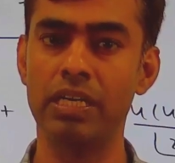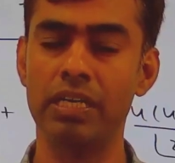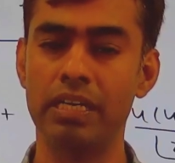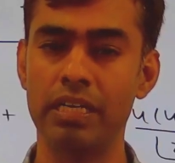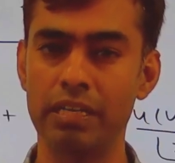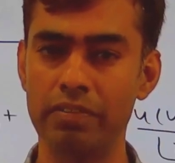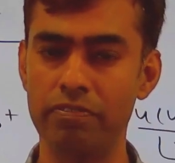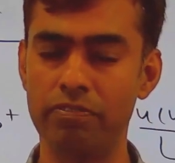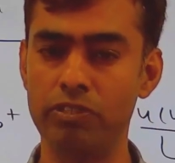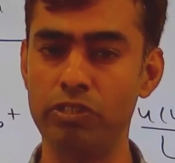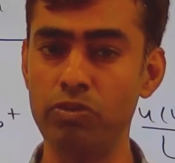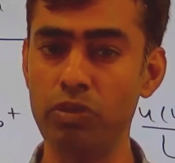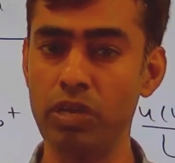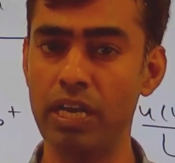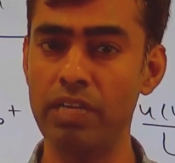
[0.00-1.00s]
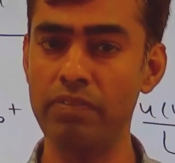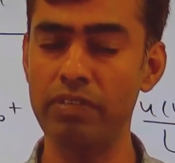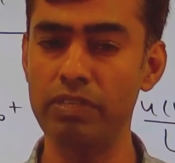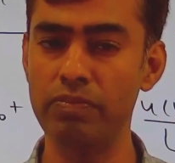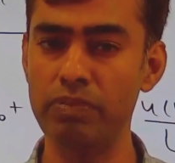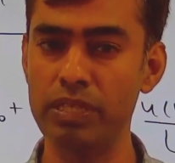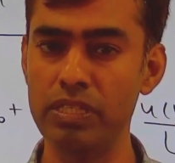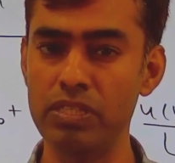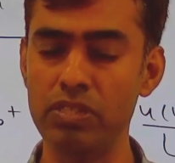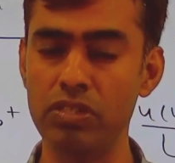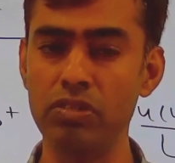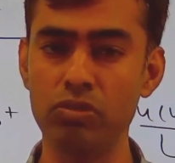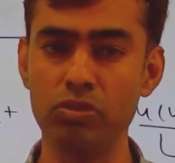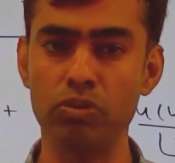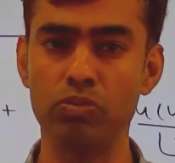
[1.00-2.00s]
If u lie between 0
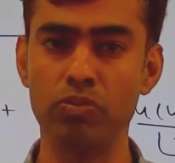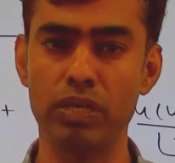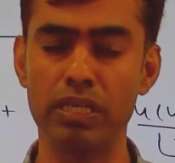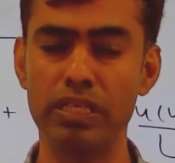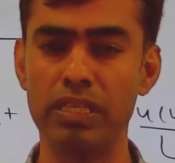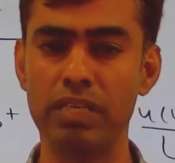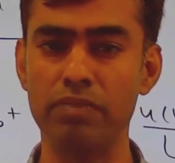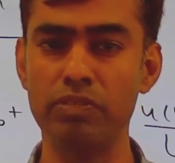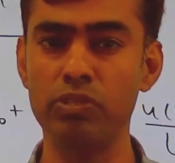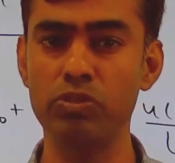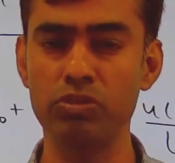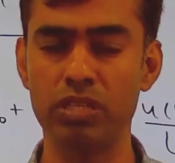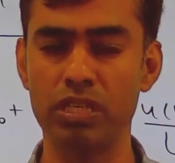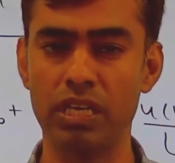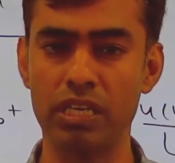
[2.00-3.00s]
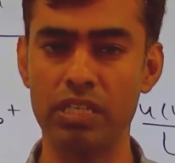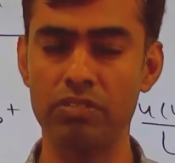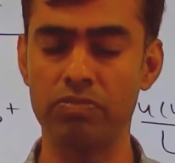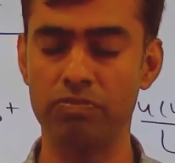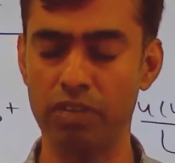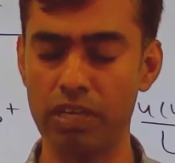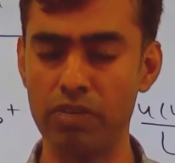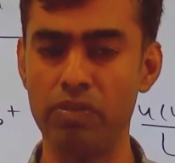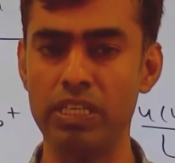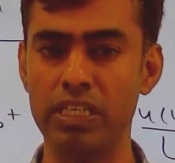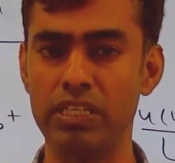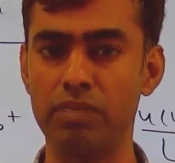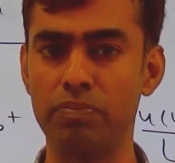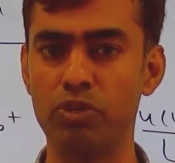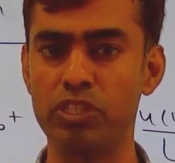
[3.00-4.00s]
to 1, then we use the Gauss forward
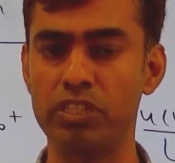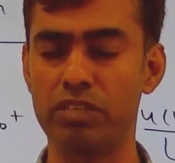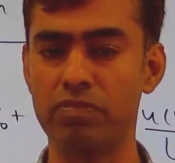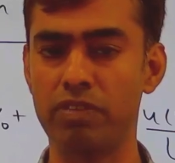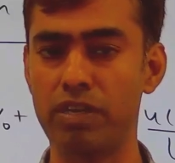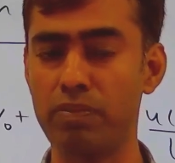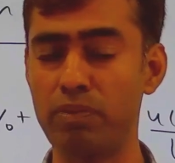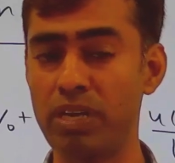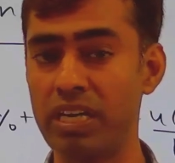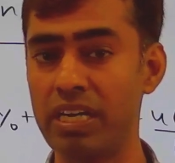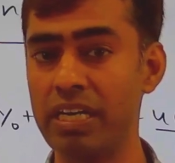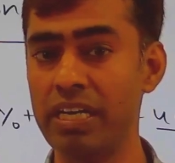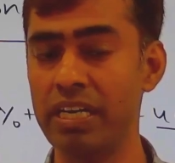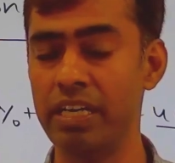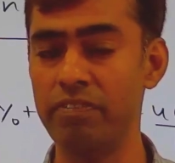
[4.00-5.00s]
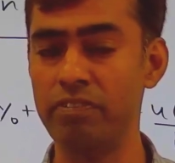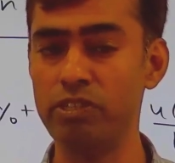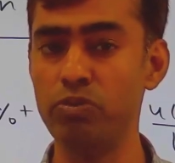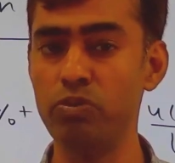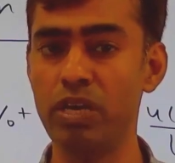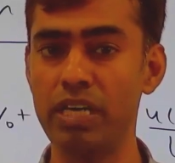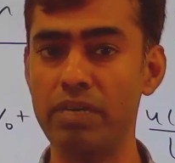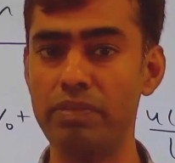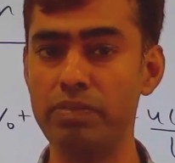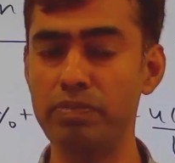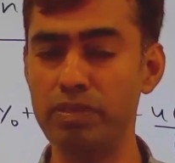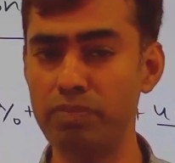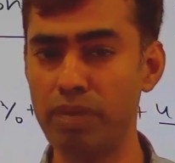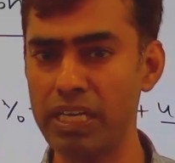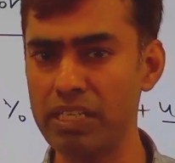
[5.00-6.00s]
interpolation formula. If u lie between
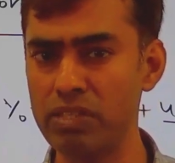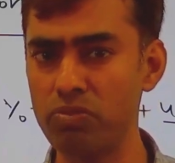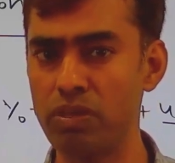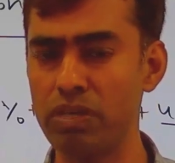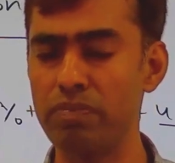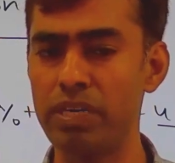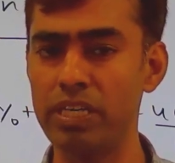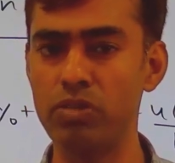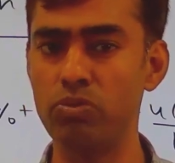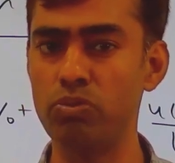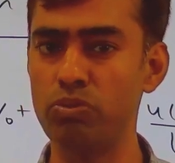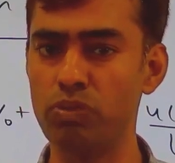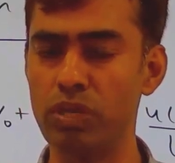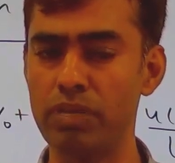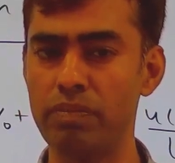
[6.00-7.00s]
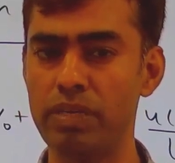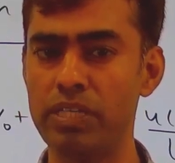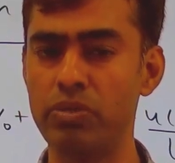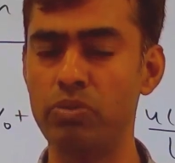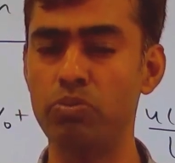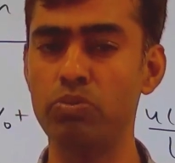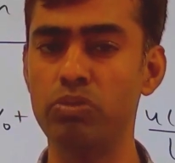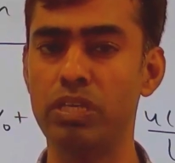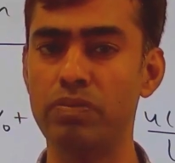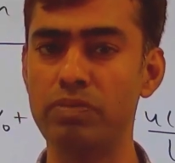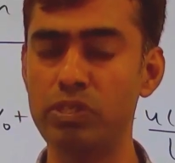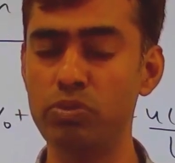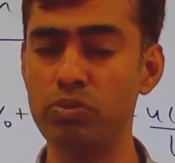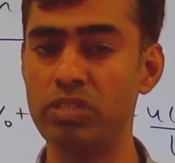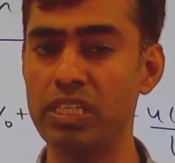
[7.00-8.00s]
-1 by 2 to 1 by 2, then we
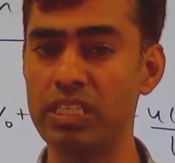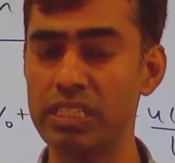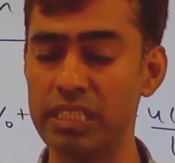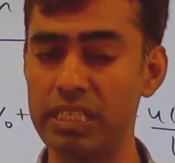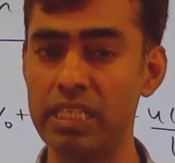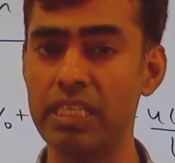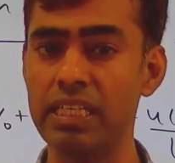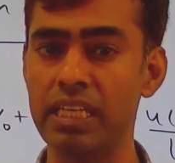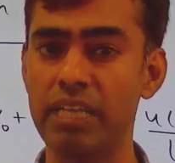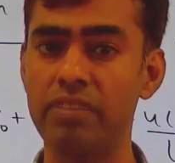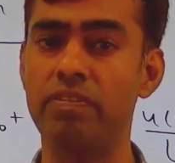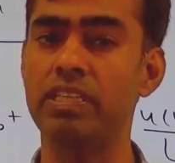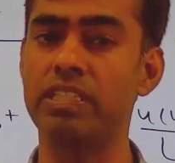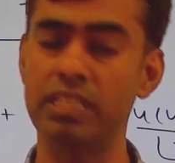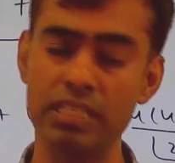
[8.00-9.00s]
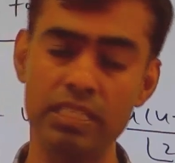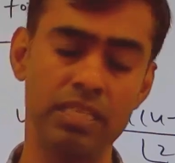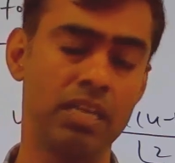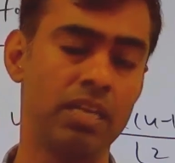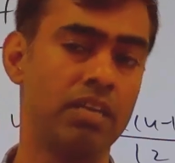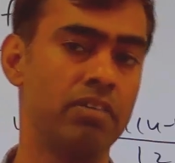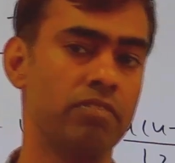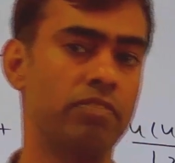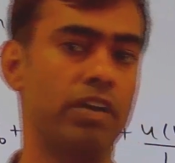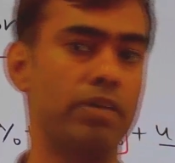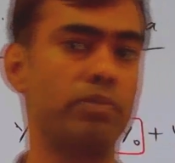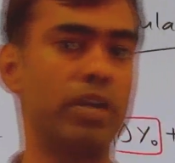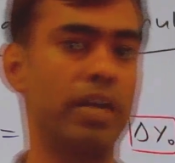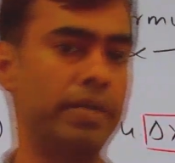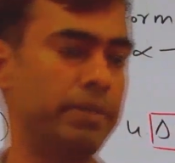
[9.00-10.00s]
use the Stirling and Bessel's formulae.